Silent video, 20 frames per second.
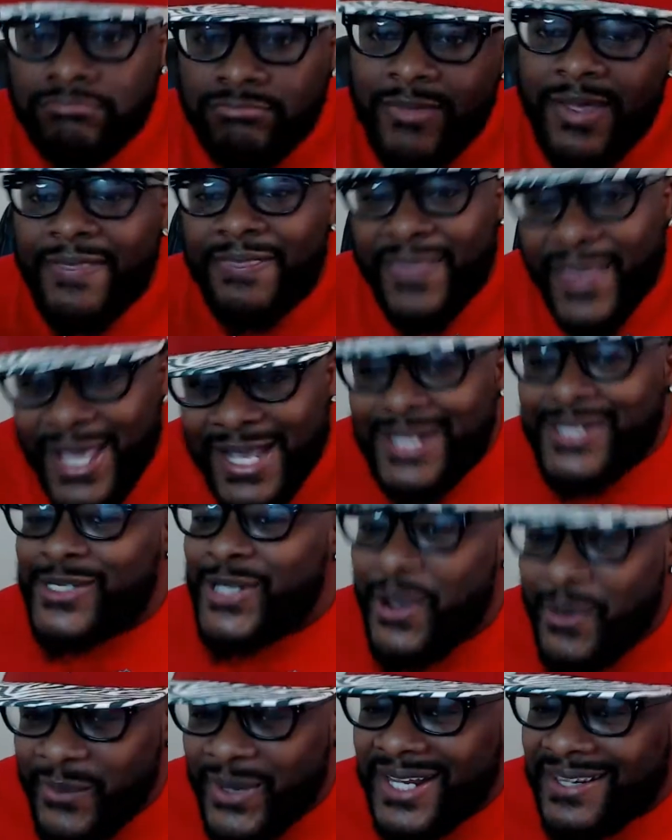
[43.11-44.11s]
things that
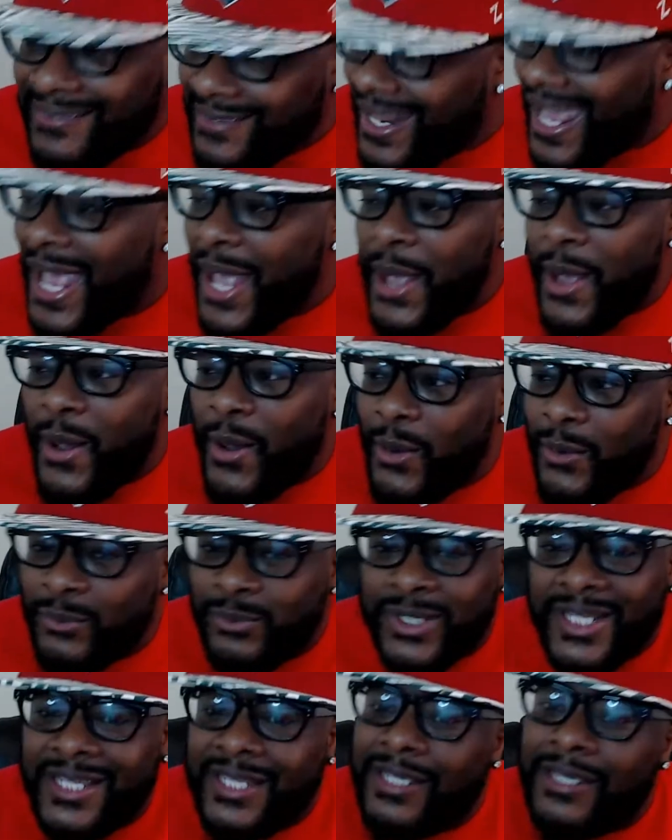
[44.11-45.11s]
went down
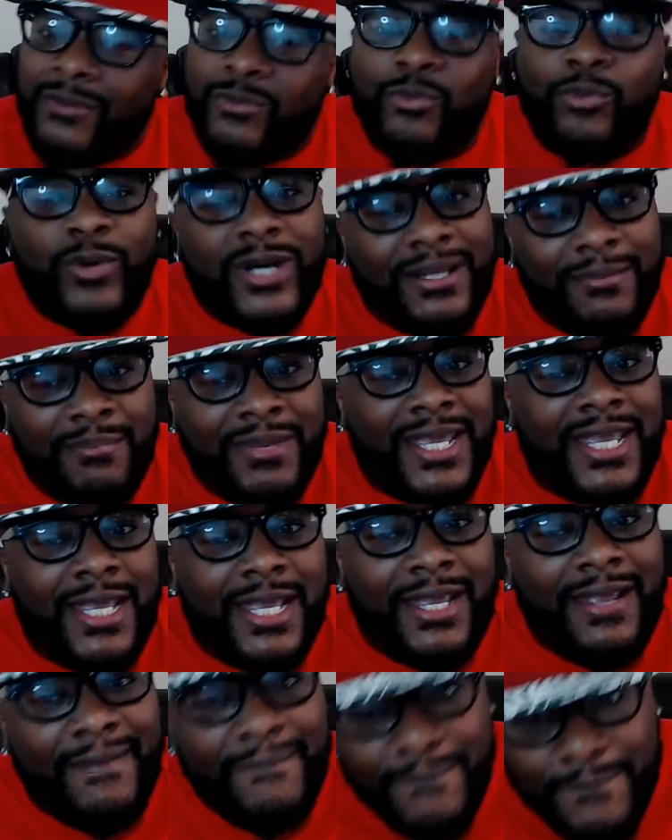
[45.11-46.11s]
with me
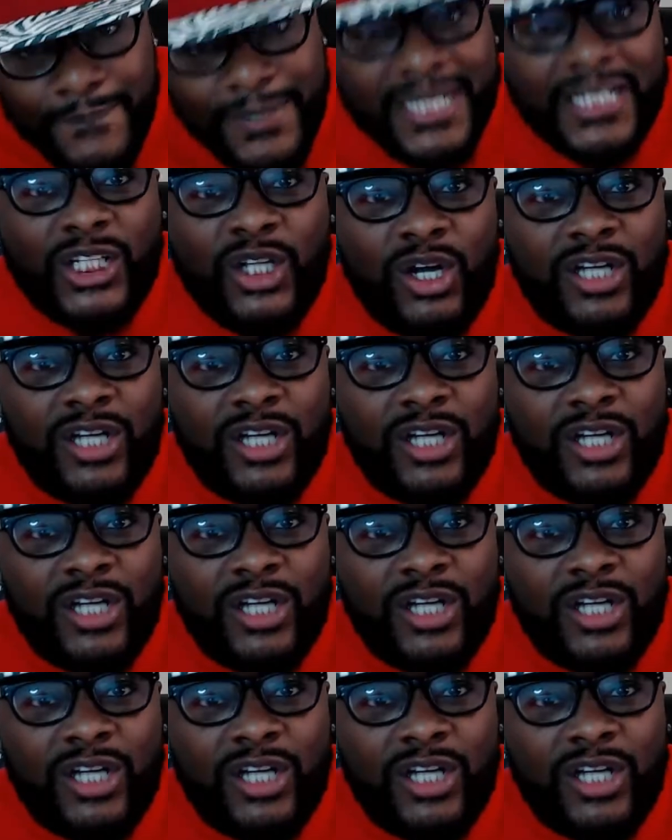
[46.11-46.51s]
being in Las